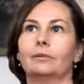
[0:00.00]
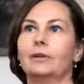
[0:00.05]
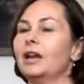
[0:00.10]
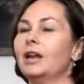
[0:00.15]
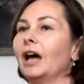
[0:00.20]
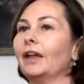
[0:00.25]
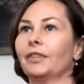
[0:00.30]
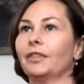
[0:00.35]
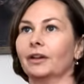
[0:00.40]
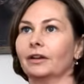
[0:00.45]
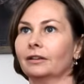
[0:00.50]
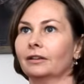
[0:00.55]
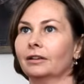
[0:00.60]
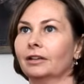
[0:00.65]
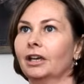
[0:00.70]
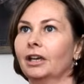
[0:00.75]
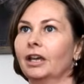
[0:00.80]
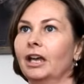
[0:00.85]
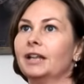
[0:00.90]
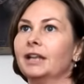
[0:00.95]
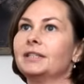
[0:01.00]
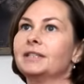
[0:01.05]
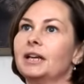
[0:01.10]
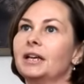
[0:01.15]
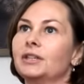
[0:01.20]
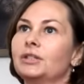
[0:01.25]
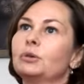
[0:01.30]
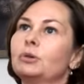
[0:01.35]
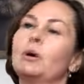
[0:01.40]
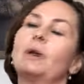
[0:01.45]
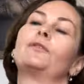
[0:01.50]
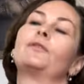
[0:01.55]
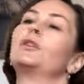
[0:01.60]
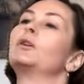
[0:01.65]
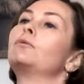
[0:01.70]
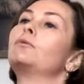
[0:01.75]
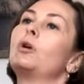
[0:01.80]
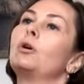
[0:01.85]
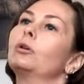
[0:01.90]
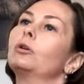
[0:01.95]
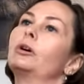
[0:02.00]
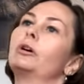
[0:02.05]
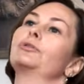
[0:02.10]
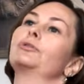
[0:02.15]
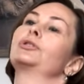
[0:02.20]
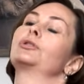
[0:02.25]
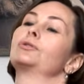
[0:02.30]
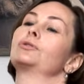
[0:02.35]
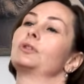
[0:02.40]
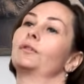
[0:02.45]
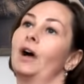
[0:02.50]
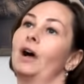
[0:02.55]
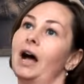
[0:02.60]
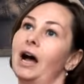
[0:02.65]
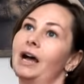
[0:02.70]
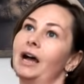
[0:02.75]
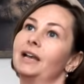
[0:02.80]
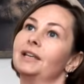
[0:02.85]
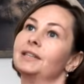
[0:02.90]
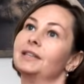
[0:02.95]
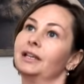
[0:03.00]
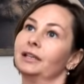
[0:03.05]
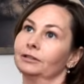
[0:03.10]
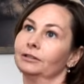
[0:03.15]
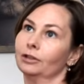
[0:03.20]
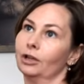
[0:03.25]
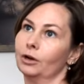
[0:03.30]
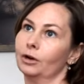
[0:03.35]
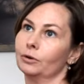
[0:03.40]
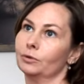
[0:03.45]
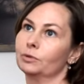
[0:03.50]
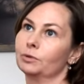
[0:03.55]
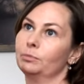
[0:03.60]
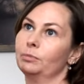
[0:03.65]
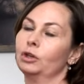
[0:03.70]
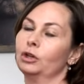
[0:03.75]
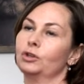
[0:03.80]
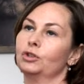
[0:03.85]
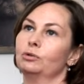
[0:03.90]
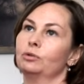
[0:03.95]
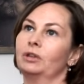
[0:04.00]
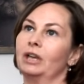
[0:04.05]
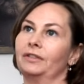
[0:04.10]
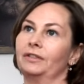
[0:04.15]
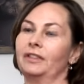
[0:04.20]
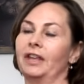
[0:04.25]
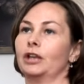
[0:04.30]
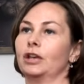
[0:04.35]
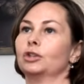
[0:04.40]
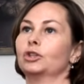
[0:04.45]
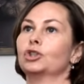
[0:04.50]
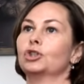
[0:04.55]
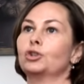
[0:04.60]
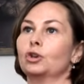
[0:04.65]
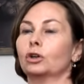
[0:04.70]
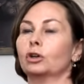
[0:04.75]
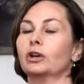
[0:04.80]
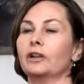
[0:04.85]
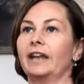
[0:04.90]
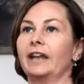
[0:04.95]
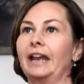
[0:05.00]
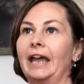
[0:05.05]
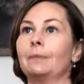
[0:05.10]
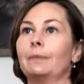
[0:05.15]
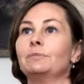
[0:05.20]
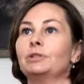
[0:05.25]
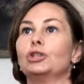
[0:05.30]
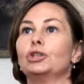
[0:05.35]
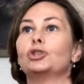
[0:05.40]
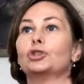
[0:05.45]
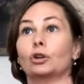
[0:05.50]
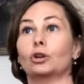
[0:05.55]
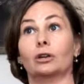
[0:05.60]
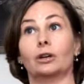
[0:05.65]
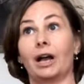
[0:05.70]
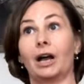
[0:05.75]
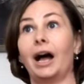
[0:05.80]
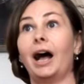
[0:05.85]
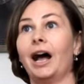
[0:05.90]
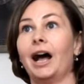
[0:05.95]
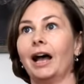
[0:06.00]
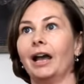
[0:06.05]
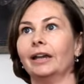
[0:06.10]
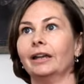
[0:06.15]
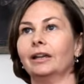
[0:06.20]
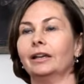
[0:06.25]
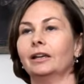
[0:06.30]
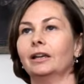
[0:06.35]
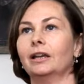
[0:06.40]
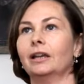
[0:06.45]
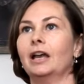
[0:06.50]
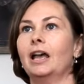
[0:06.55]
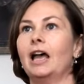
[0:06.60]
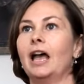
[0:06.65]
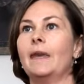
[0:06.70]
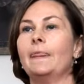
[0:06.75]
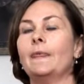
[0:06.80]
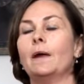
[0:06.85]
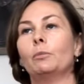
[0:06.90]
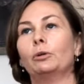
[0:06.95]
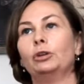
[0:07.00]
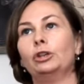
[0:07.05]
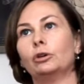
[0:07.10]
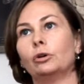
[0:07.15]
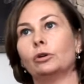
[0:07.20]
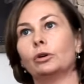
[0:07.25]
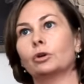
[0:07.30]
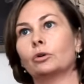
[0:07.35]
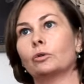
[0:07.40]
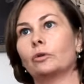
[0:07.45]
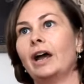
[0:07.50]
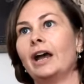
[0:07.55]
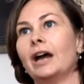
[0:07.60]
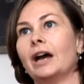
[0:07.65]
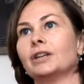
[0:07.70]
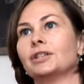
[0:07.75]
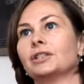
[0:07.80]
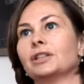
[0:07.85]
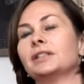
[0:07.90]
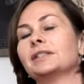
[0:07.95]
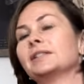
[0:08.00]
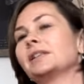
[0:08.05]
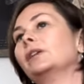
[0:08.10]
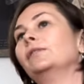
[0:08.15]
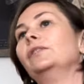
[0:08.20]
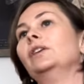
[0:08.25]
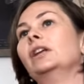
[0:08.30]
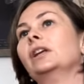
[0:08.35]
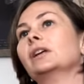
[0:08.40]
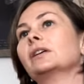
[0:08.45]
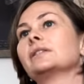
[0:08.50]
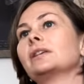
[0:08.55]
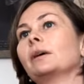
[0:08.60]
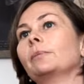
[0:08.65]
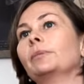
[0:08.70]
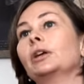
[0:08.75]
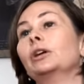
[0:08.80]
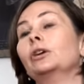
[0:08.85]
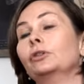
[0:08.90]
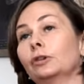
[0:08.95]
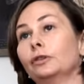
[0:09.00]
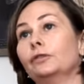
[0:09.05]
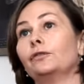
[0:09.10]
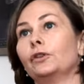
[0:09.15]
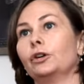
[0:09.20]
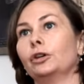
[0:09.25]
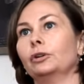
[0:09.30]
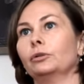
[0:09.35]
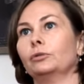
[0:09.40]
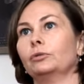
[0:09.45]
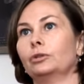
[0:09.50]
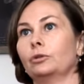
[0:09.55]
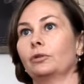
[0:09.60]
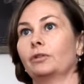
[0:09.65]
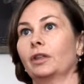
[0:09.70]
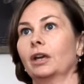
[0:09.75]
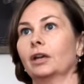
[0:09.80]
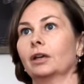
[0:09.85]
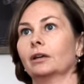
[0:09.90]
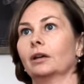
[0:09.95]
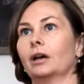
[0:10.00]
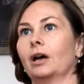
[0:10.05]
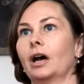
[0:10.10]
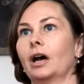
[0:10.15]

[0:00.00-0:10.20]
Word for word: Nothing. It sets you up for roller coasters of highs and lows because you get that sugar, that empty sugar high. And then when you go to crash, instead of eating something good for you, you think,